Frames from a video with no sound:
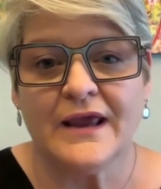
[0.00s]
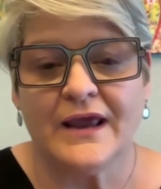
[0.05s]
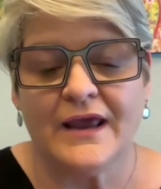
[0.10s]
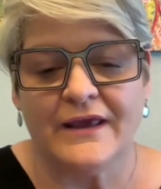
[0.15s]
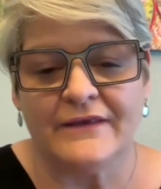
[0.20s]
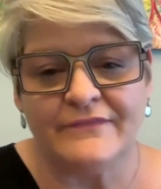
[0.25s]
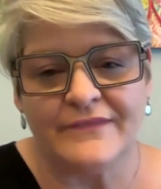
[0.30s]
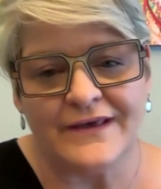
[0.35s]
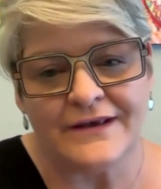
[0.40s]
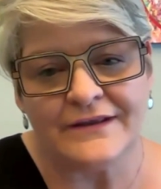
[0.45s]

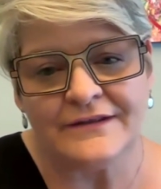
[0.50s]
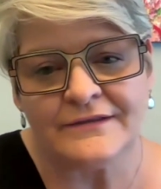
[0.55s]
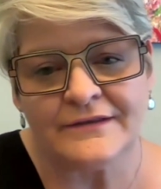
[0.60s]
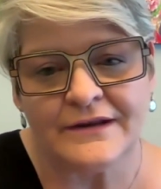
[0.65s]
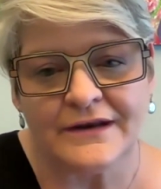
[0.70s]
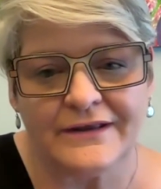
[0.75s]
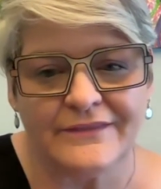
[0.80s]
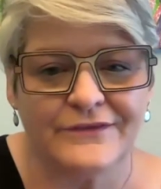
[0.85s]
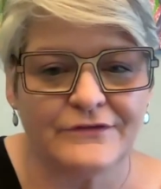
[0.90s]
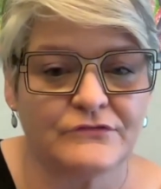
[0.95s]
And
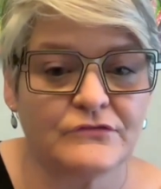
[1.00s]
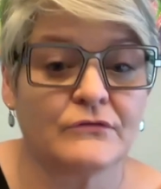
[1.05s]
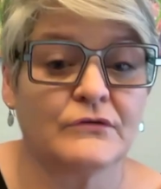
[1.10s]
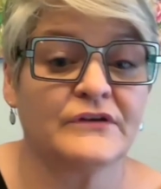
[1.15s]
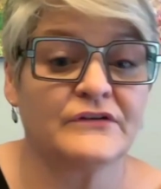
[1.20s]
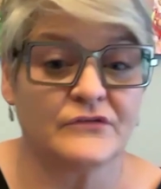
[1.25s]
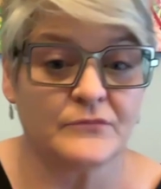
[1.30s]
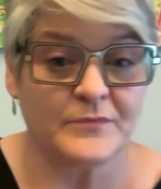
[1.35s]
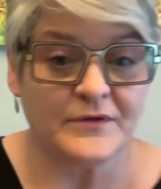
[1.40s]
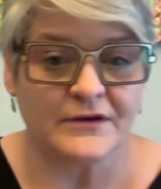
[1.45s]
then there's going
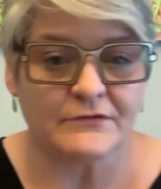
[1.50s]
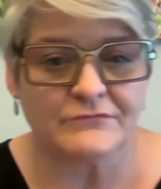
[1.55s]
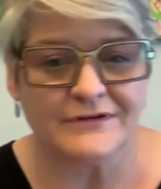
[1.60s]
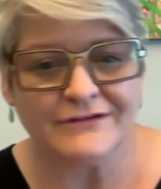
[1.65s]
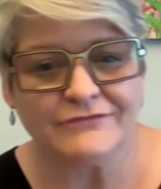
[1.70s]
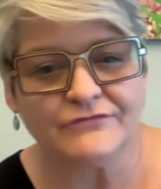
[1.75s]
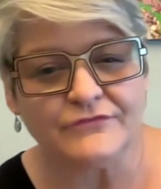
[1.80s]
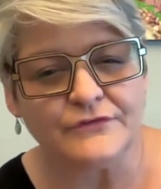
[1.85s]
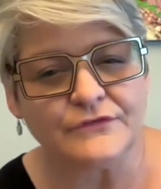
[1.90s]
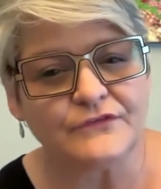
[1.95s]
to be a
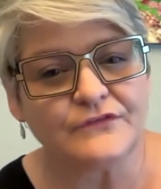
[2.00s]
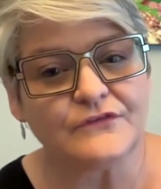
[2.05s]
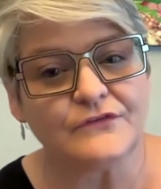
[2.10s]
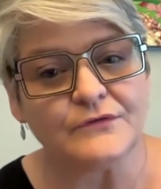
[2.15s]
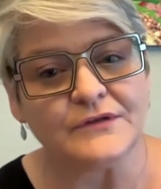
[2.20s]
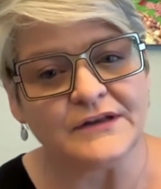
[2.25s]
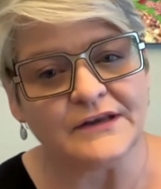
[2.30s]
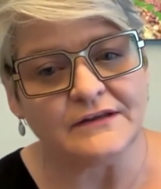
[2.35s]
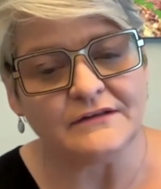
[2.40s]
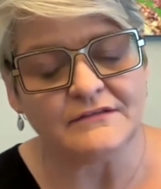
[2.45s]
reference to a
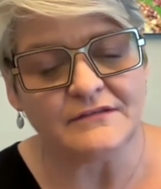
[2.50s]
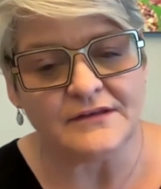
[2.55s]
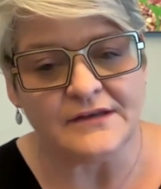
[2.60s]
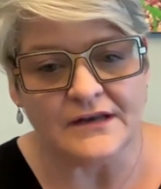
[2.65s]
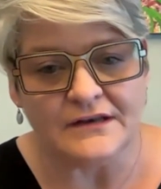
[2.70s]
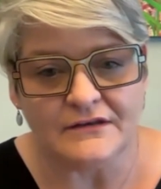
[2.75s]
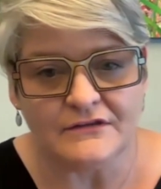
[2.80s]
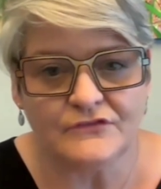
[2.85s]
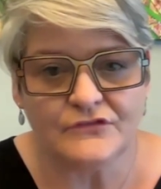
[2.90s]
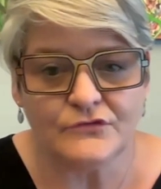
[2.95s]

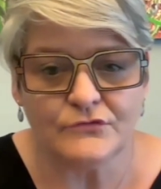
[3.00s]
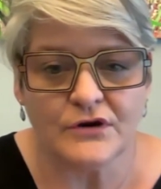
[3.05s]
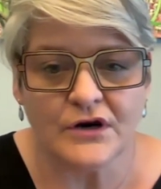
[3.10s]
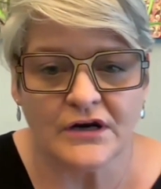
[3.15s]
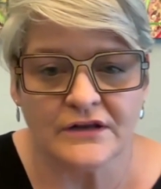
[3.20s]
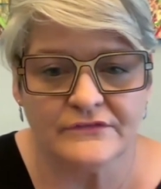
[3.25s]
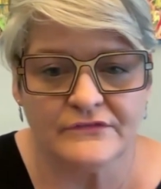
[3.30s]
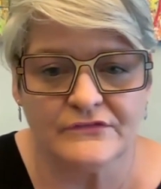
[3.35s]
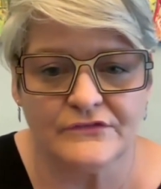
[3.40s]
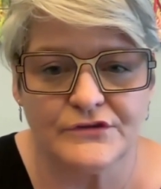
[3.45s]
1982
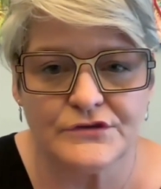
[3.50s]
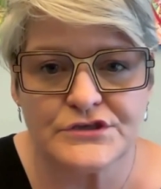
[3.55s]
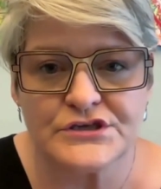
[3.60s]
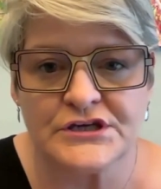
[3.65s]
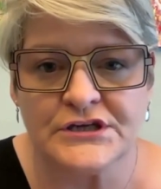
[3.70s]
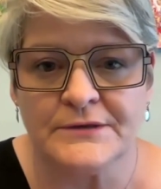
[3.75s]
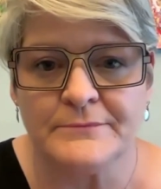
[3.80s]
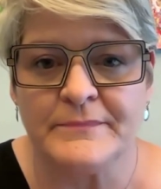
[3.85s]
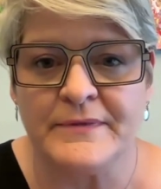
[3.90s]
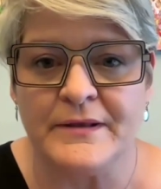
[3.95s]

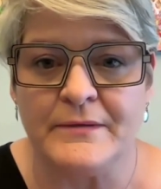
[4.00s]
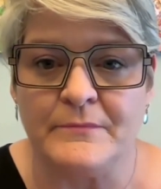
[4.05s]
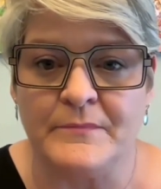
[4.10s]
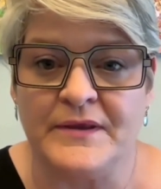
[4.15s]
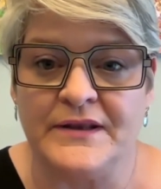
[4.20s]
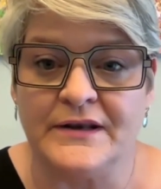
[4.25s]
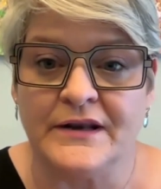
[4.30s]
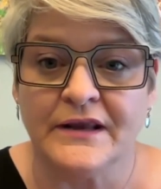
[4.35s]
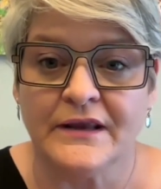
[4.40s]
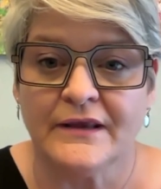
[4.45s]
constitutional
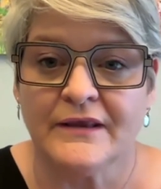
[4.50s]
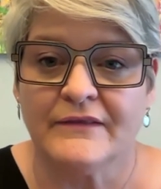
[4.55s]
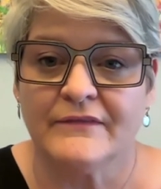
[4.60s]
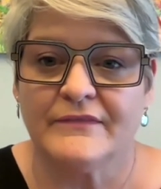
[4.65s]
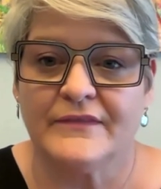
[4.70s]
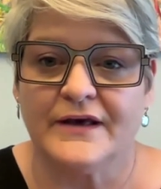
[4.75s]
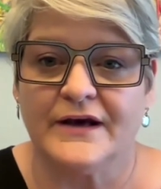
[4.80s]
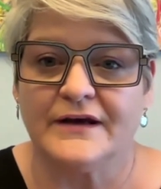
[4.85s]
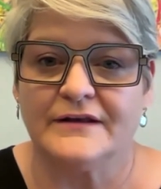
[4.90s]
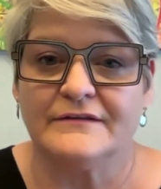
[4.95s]
amendment
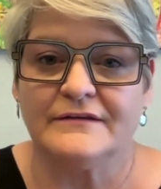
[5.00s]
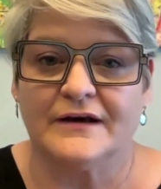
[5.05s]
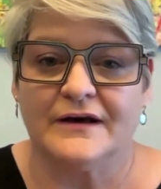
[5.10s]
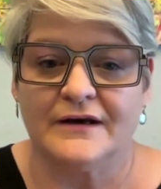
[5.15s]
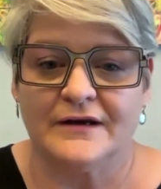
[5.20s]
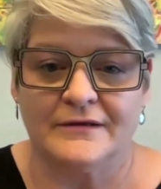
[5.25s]
that